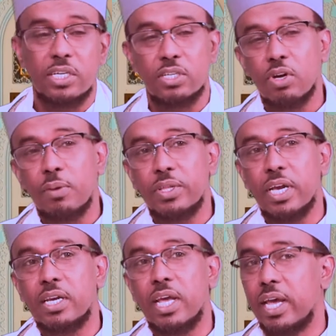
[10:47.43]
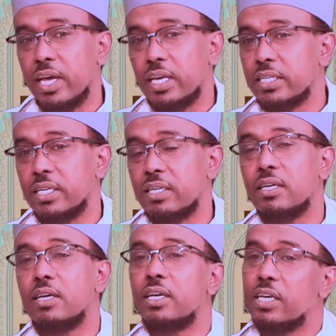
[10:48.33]
He told me that, hey, listen,
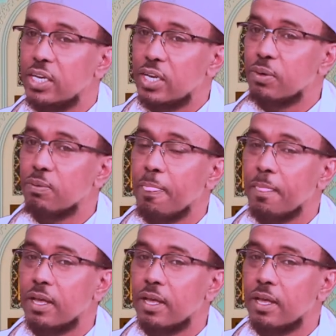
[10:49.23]
you know,